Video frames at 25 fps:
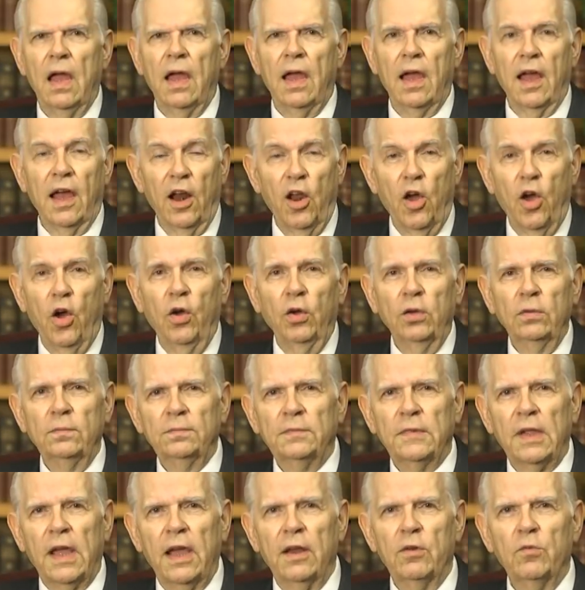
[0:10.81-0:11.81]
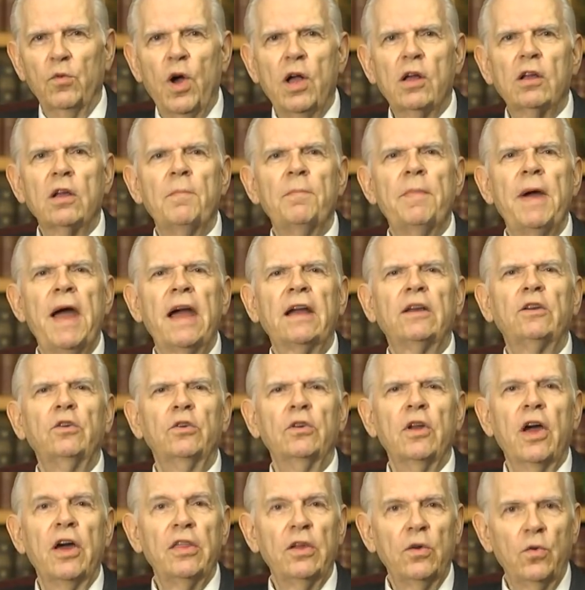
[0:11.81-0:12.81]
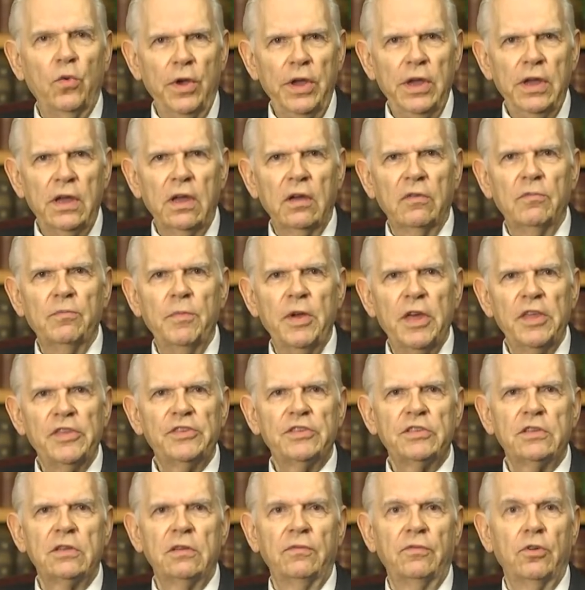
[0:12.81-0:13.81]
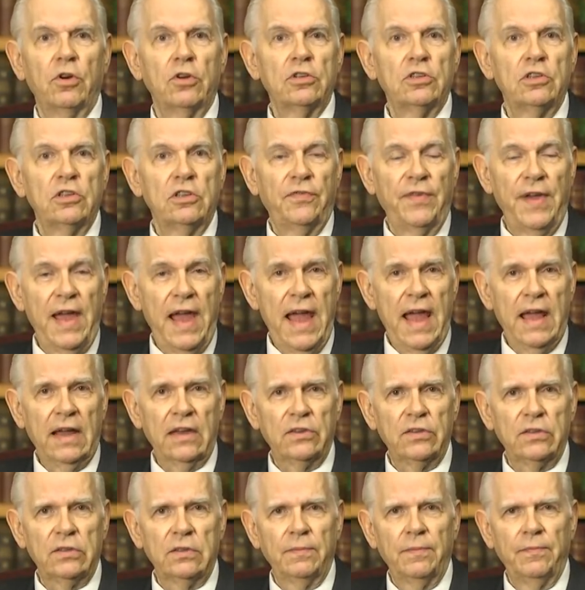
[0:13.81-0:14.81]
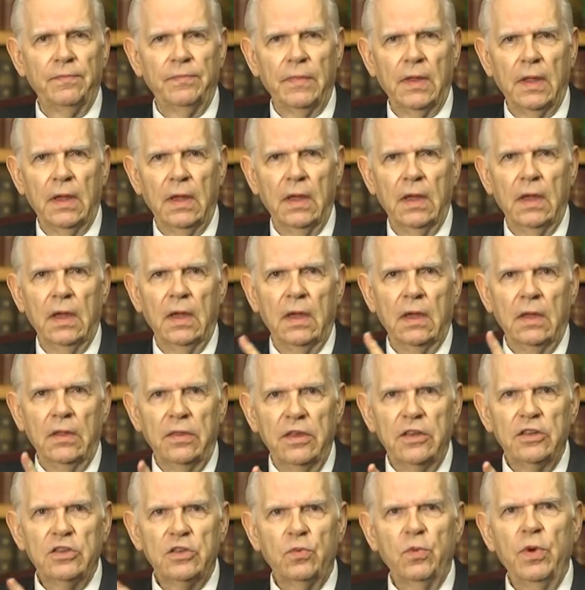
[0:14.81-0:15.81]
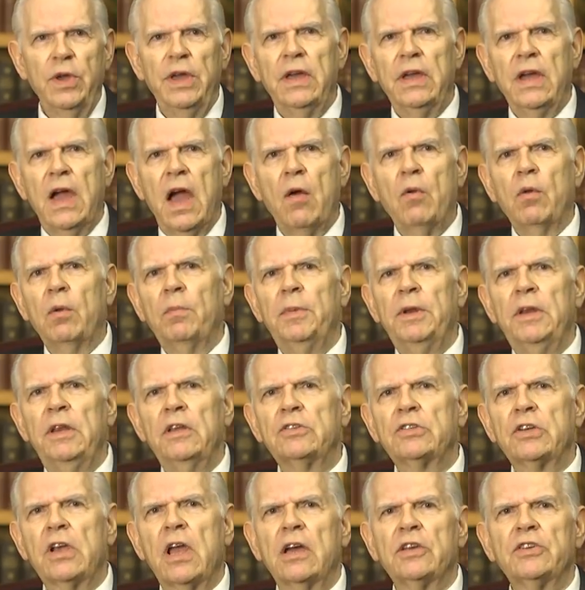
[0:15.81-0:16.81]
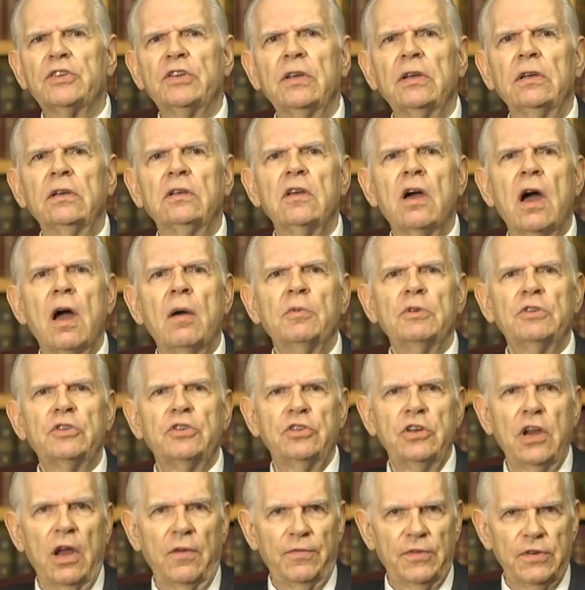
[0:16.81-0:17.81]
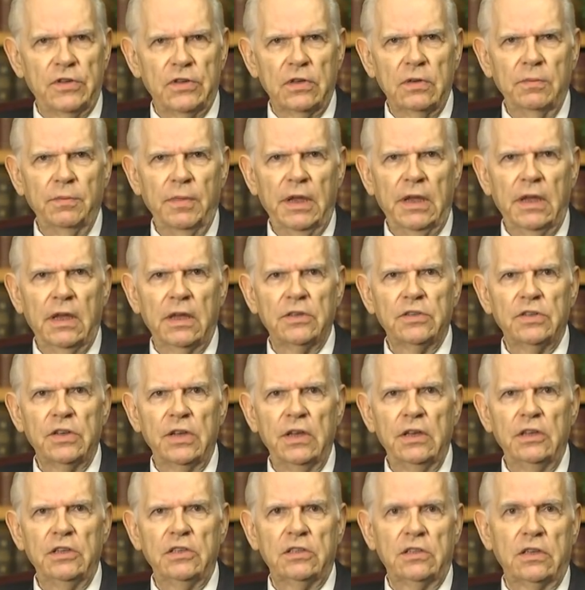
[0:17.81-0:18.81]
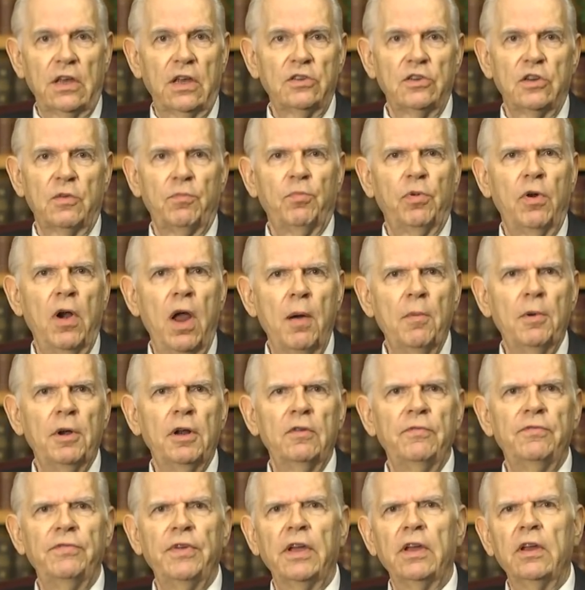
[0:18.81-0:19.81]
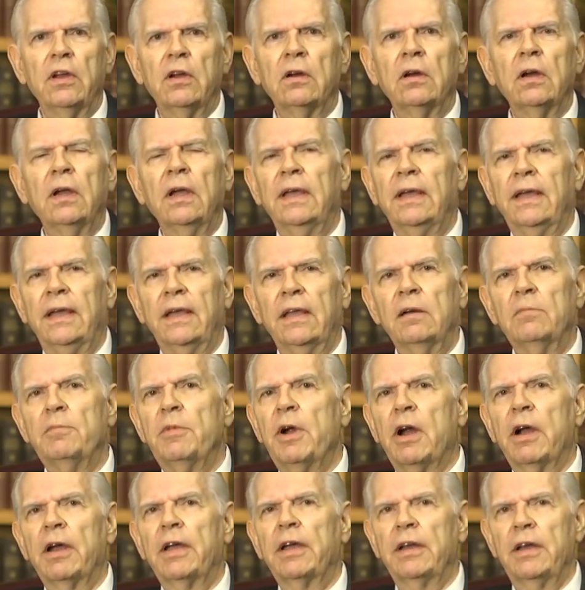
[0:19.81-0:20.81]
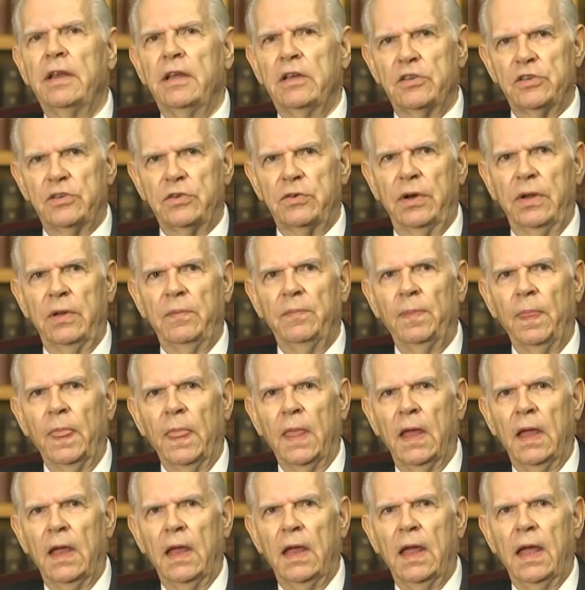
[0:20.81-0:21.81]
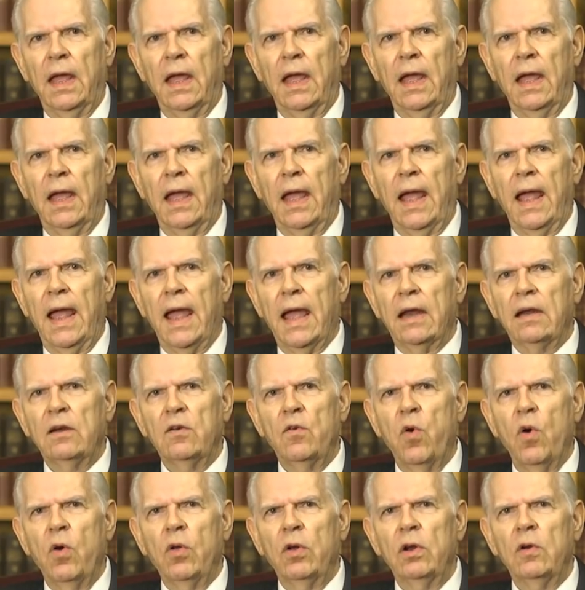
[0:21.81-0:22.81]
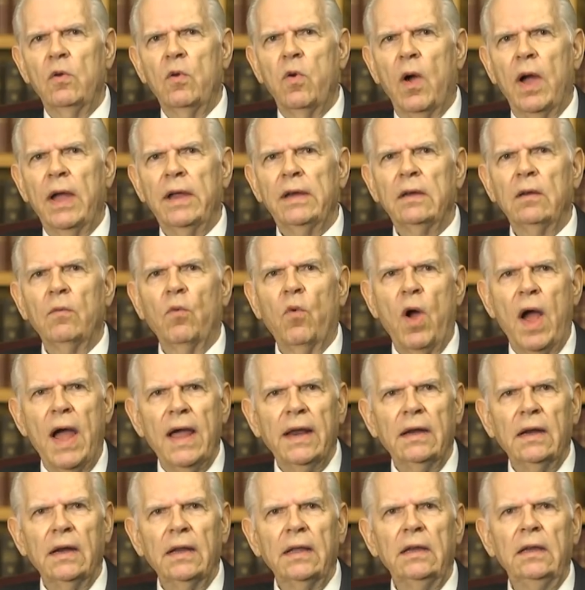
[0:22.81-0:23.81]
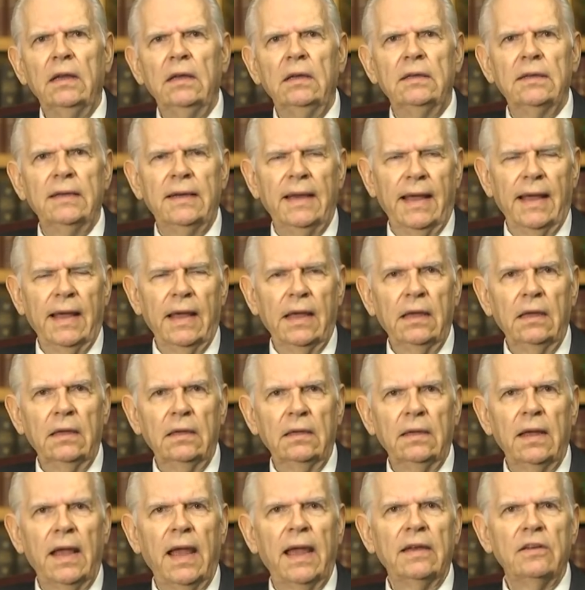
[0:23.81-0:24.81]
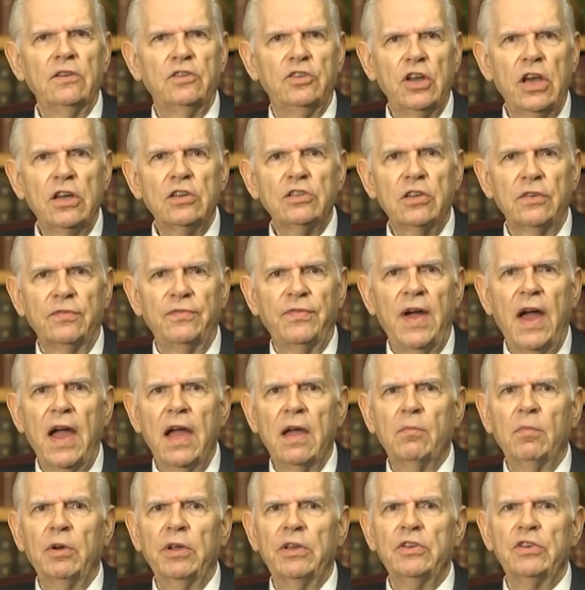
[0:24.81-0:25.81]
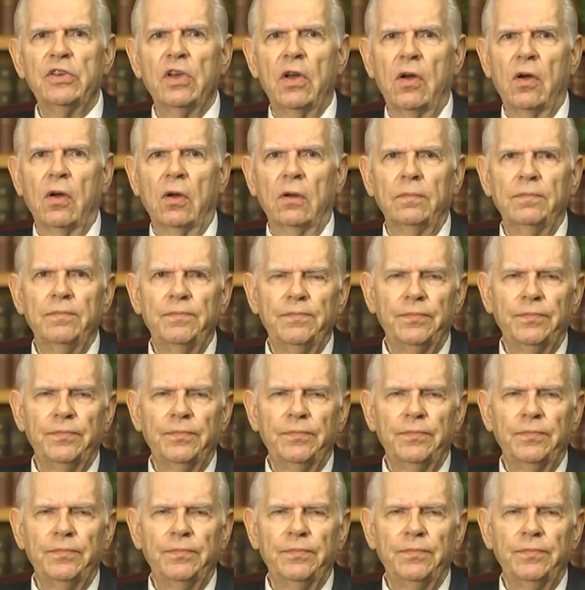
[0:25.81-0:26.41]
Hello, and welcome back to another week of Myths versus Facts. This week, I will be discussing Thomas Jefferson because he's such a prominent figure in American history, and quoted quite widely today, and justifiably so.